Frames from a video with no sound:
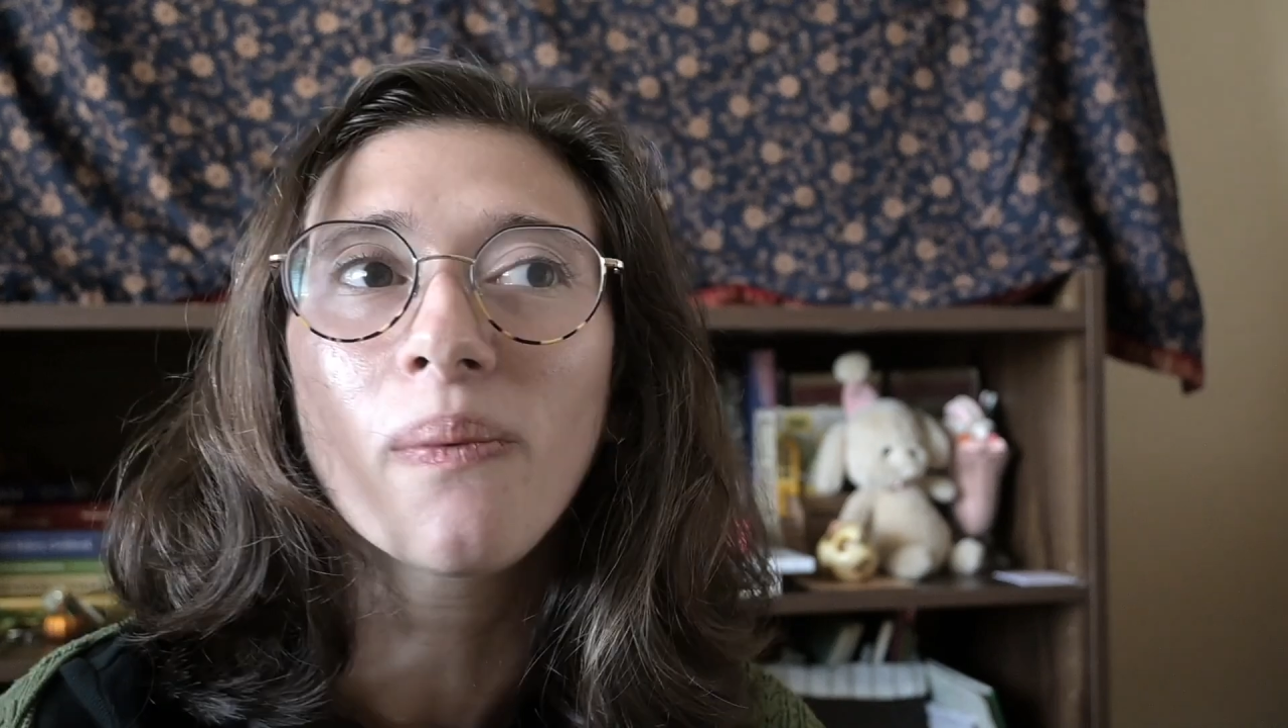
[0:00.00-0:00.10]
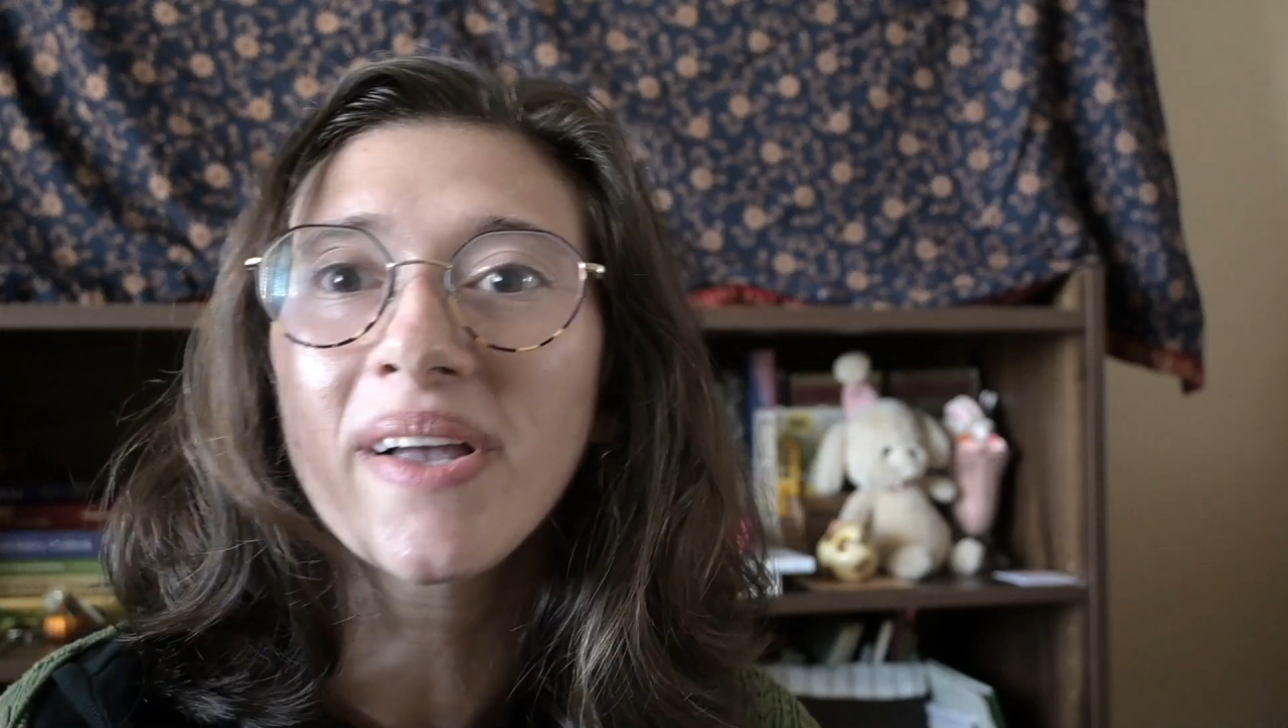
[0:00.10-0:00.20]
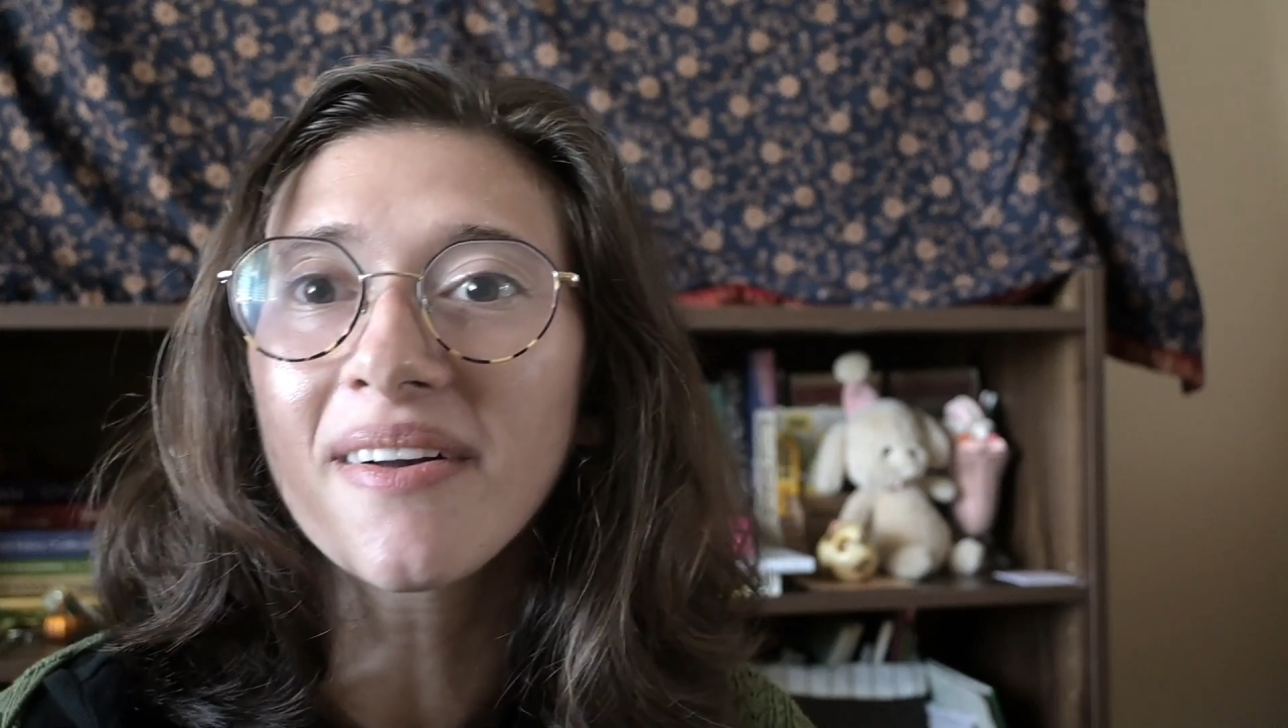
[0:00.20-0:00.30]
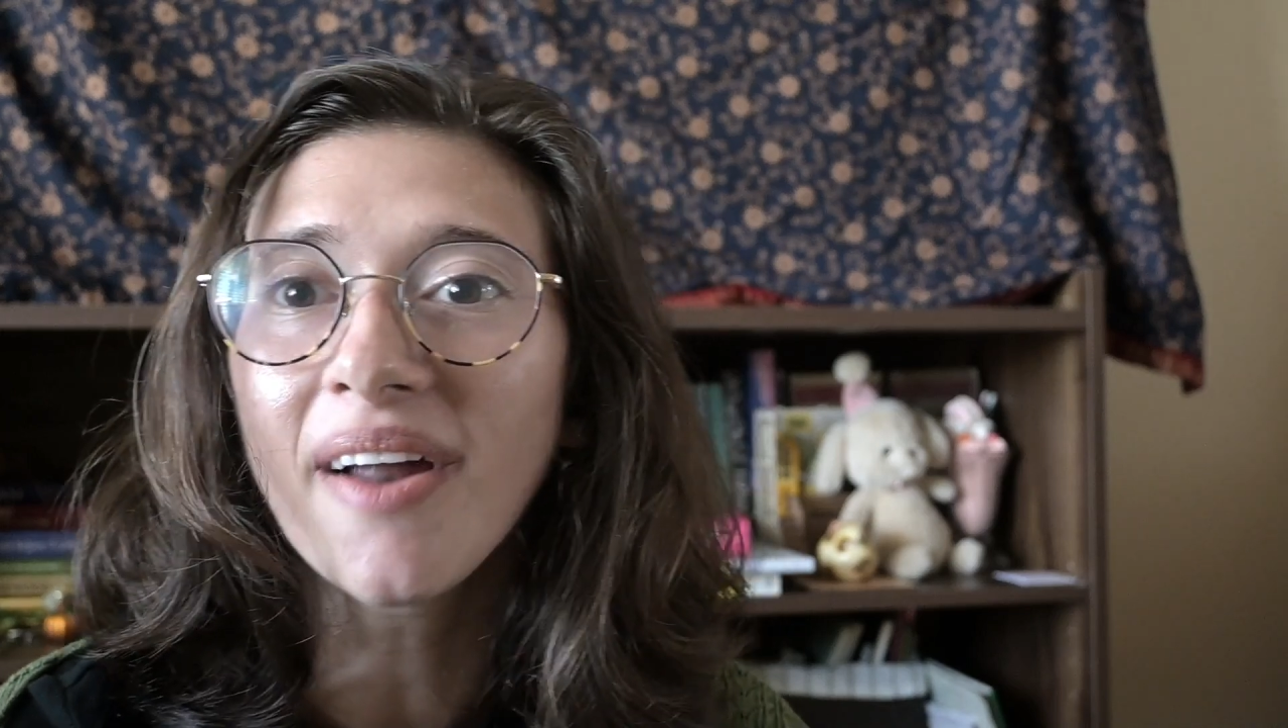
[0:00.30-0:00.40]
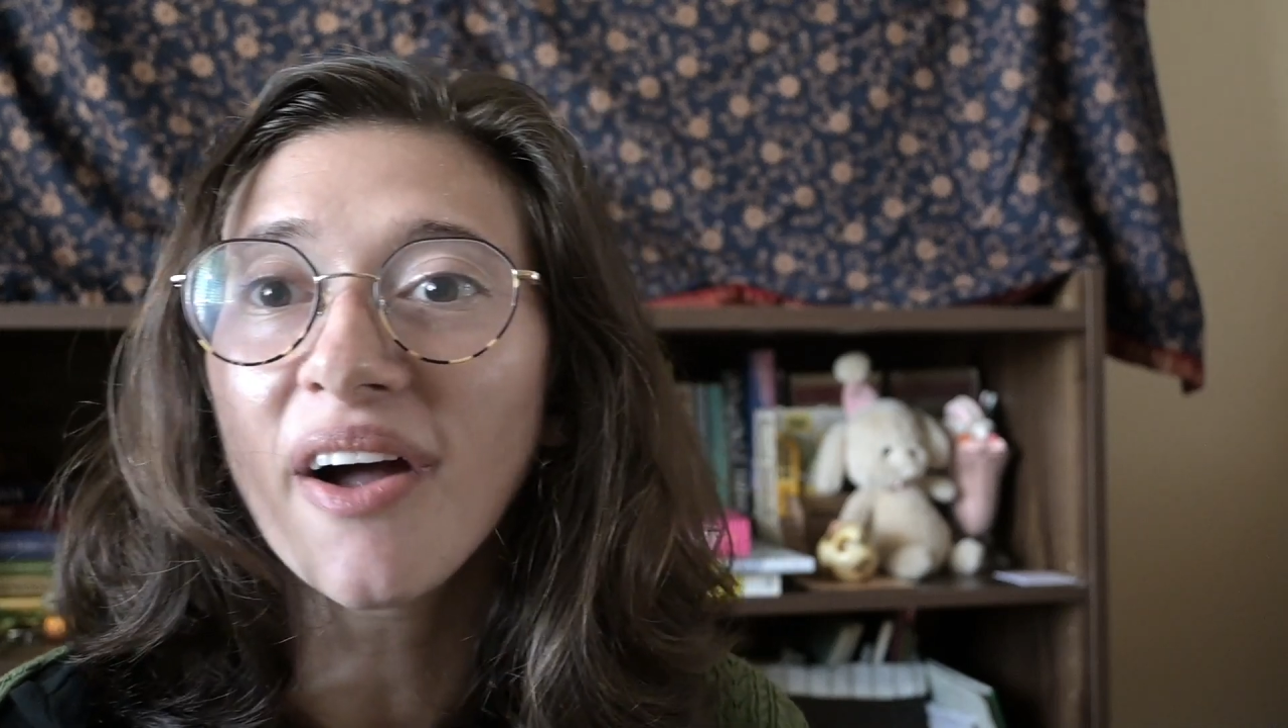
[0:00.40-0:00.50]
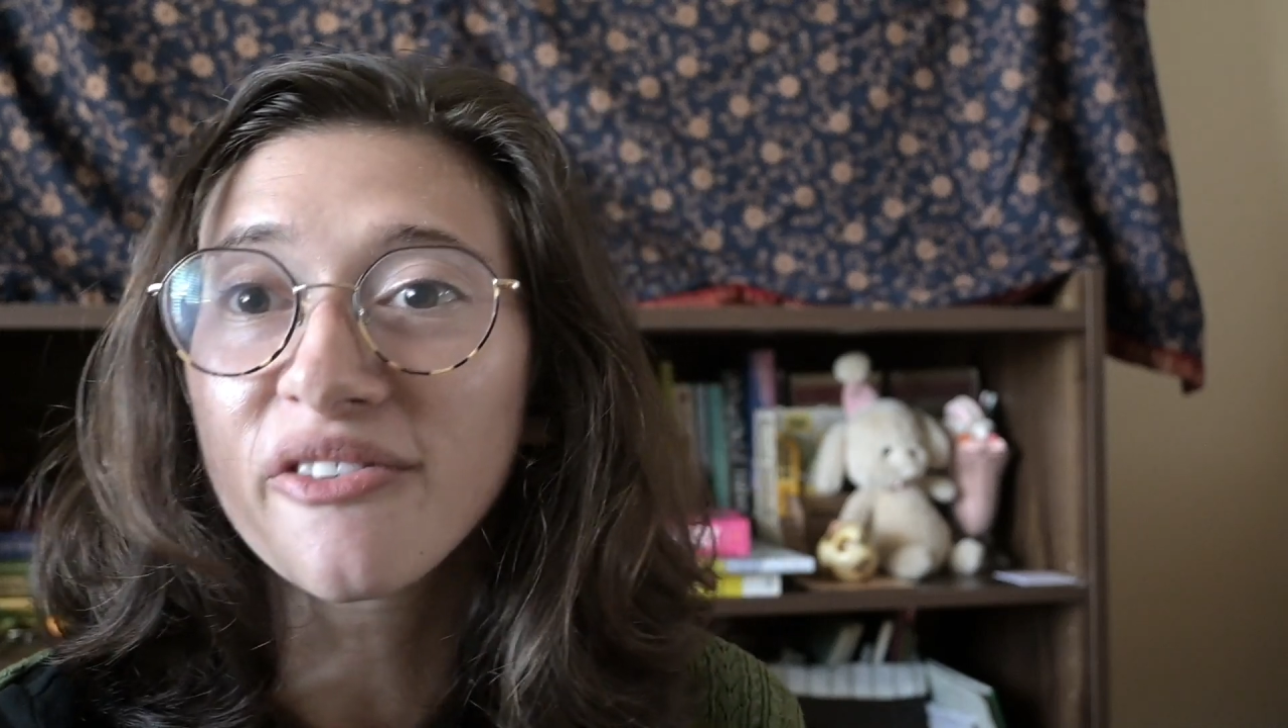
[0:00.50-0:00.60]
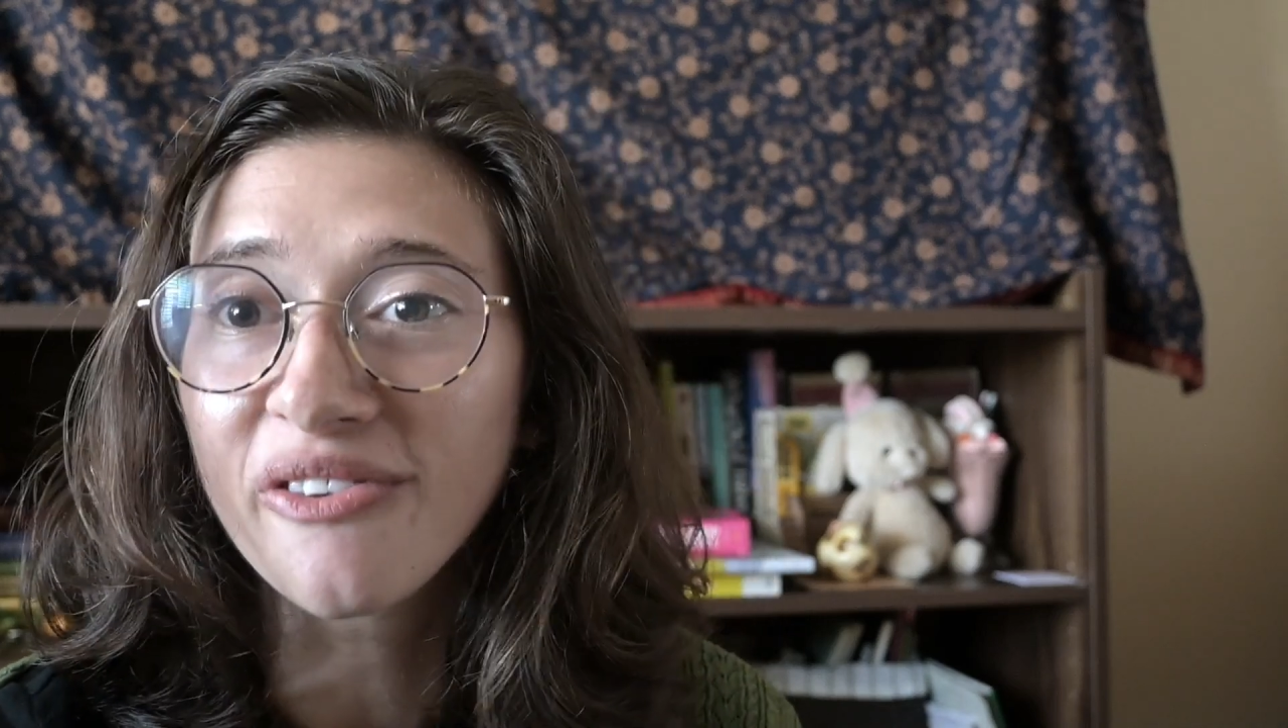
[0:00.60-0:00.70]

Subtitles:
We Are Not